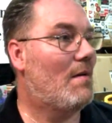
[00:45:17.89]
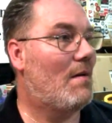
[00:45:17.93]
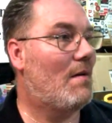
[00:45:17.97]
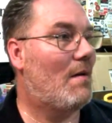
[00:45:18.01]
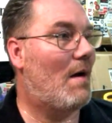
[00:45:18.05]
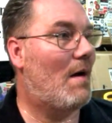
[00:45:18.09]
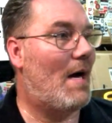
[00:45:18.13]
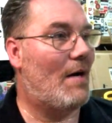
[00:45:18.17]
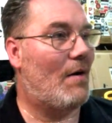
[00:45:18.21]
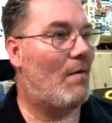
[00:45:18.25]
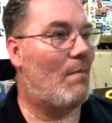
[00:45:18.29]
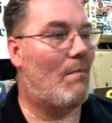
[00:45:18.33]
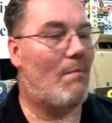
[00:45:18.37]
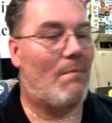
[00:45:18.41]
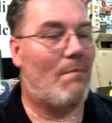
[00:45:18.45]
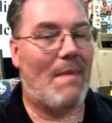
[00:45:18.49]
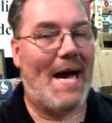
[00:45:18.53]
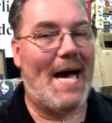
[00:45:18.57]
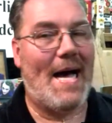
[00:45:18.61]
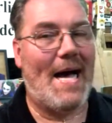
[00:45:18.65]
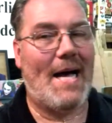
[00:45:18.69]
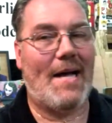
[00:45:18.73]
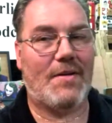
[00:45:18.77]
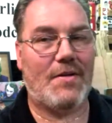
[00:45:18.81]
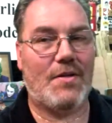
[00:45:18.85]
I don't
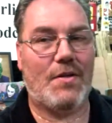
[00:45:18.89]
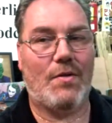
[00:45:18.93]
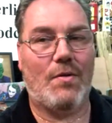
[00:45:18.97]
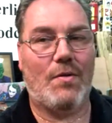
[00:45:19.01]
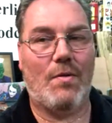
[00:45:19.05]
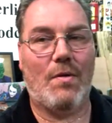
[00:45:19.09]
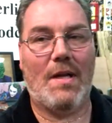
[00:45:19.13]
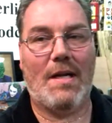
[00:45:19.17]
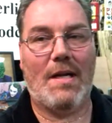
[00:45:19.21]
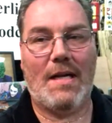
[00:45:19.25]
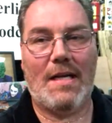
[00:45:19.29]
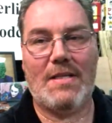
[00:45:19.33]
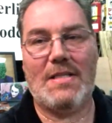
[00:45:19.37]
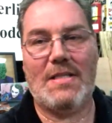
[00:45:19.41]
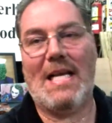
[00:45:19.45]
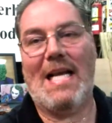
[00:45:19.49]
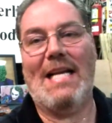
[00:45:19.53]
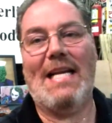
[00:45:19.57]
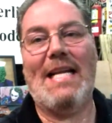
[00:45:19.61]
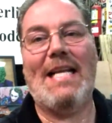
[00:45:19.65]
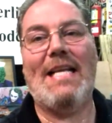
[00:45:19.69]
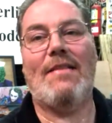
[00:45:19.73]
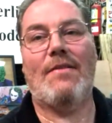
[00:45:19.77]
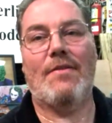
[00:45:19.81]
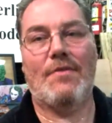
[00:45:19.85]
buy a tool unless I
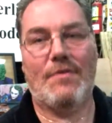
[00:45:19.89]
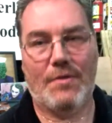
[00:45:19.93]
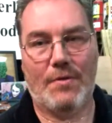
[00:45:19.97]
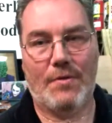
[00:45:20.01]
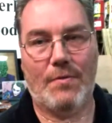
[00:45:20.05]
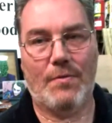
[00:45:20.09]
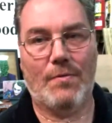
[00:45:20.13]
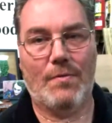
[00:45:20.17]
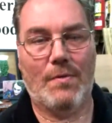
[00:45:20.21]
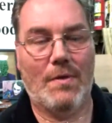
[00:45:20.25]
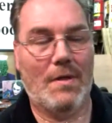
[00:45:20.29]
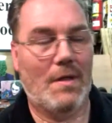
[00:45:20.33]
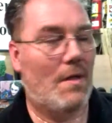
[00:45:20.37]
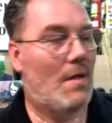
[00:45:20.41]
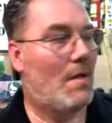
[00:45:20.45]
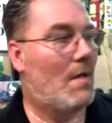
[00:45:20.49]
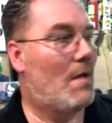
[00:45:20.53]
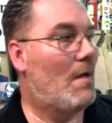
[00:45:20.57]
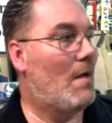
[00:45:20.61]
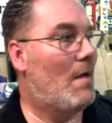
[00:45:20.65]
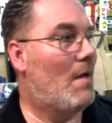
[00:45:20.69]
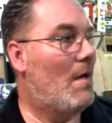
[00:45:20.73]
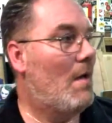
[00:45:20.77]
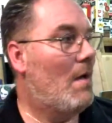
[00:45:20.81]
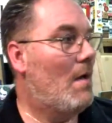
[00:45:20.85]
need the tool.
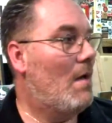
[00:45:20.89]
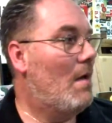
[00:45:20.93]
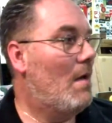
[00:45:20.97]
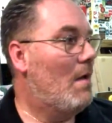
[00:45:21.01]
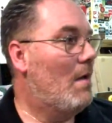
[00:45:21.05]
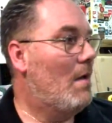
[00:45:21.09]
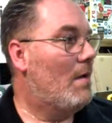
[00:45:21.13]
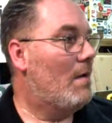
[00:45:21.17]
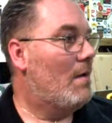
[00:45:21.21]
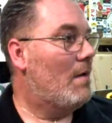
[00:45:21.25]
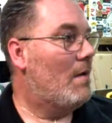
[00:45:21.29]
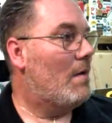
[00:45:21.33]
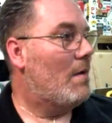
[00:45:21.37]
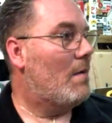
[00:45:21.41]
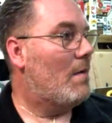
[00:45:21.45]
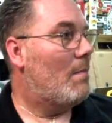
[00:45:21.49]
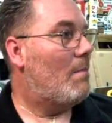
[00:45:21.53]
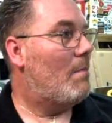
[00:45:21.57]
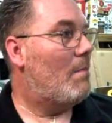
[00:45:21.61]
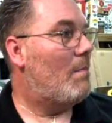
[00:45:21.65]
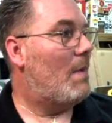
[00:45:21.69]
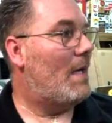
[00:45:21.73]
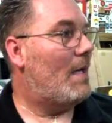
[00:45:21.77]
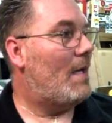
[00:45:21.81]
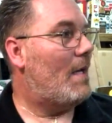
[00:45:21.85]

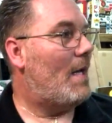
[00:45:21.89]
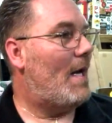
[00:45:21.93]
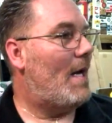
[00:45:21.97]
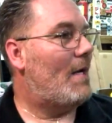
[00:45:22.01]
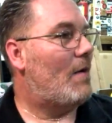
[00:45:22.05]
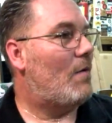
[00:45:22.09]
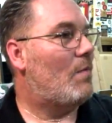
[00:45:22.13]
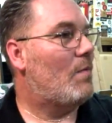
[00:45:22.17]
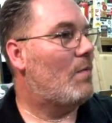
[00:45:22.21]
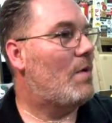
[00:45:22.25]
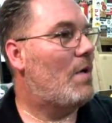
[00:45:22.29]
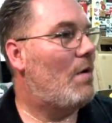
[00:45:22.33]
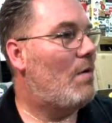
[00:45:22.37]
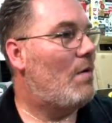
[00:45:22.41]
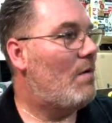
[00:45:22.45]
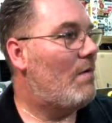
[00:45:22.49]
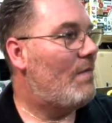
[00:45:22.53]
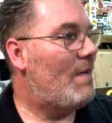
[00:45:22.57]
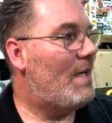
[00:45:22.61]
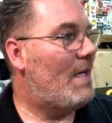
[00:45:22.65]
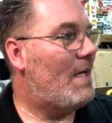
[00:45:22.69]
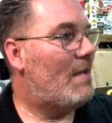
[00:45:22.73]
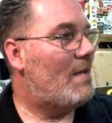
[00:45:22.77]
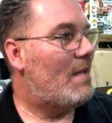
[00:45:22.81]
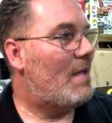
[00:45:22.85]
But I don't know of
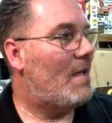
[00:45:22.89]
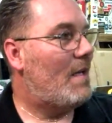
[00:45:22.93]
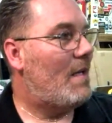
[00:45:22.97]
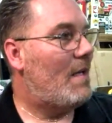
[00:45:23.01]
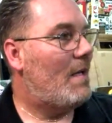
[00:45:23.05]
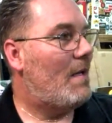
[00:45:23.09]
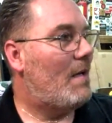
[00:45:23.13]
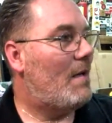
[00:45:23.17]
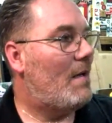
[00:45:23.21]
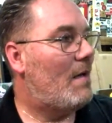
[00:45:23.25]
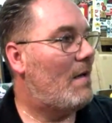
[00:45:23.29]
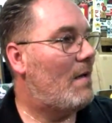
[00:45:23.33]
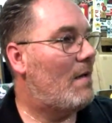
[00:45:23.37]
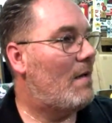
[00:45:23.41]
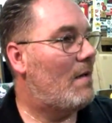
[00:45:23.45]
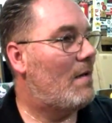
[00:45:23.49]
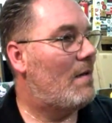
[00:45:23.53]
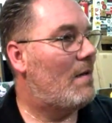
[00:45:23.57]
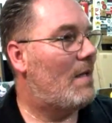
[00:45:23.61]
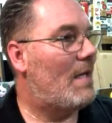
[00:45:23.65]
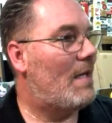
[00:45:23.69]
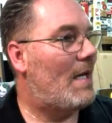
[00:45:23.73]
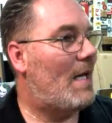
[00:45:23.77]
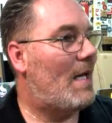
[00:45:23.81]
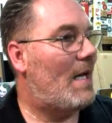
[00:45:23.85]
anything
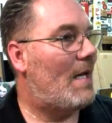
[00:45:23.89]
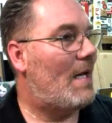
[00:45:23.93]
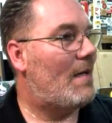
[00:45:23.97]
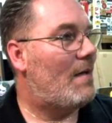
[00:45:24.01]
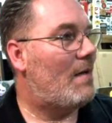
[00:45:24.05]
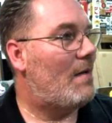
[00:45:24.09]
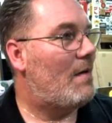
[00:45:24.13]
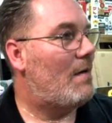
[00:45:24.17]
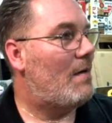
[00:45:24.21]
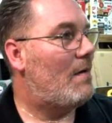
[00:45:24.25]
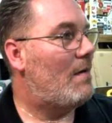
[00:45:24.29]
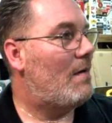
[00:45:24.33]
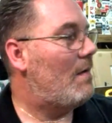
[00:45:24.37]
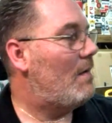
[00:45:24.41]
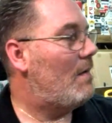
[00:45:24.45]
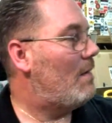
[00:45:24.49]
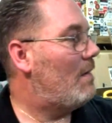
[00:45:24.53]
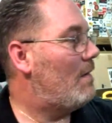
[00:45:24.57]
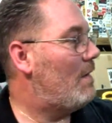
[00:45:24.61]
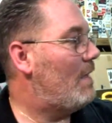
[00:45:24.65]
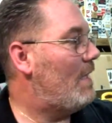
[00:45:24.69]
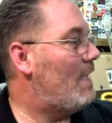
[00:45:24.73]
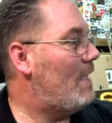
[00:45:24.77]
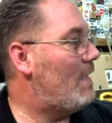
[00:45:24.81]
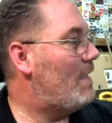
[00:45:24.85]
that I
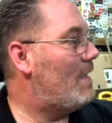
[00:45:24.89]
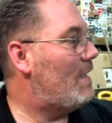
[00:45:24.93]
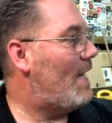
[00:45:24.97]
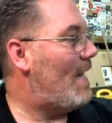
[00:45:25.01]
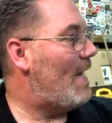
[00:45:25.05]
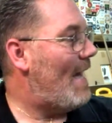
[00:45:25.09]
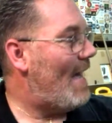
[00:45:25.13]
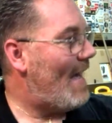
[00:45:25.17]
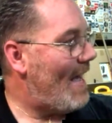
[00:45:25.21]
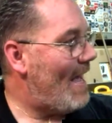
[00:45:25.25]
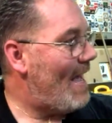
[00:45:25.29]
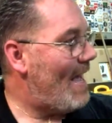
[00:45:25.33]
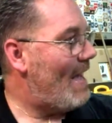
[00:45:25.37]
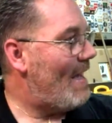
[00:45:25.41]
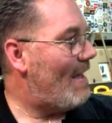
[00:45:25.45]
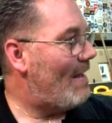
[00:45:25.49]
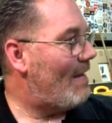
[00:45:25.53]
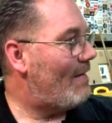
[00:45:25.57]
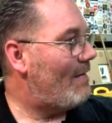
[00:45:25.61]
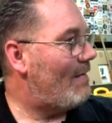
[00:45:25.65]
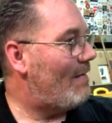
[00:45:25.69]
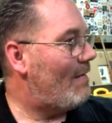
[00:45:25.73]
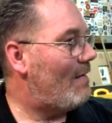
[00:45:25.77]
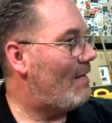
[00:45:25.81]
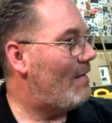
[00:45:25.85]
need to
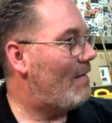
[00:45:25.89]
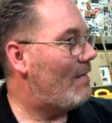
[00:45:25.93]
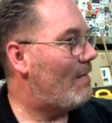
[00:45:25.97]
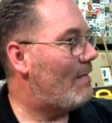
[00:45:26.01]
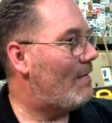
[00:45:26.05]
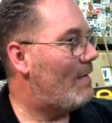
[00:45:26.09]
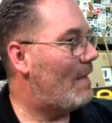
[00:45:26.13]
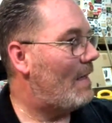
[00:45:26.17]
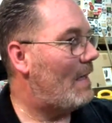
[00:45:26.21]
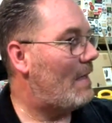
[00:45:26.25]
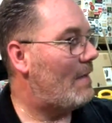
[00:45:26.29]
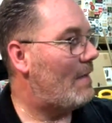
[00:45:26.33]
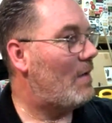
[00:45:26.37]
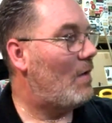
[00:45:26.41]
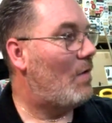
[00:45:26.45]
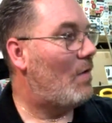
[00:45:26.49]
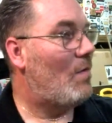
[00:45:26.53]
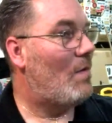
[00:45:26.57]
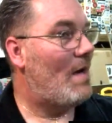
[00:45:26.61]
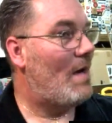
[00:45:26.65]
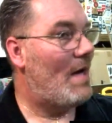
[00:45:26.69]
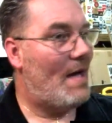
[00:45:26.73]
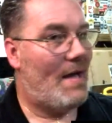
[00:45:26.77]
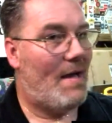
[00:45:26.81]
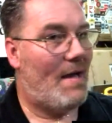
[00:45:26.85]
add that I don't
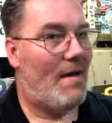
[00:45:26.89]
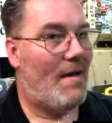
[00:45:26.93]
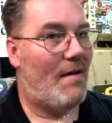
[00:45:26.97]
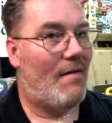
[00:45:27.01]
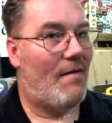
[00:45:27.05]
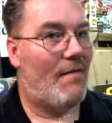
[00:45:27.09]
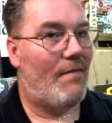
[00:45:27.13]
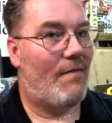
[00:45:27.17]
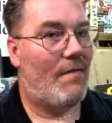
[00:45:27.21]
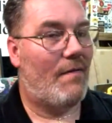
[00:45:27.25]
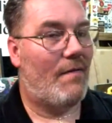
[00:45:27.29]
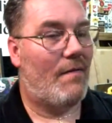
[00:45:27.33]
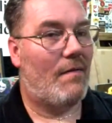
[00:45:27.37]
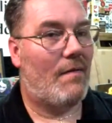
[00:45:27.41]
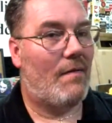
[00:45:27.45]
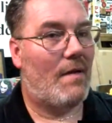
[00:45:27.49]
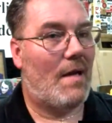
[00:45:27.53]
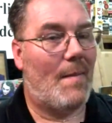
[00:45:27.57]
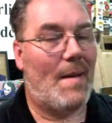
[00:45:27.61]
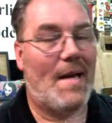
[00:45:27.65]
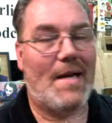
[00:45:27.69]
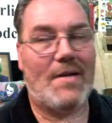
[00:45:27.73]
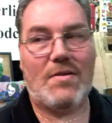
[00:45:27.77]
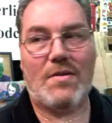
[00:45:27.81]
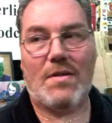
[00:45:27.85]
have. I'm
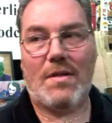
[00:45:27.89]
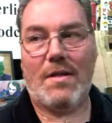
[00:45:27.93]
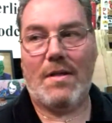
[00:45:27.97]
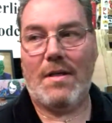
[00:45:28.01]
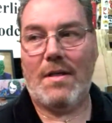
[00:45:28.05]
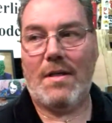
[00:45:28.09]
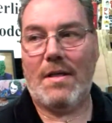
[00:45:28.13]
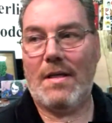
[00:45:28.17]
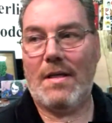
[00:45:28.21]
actually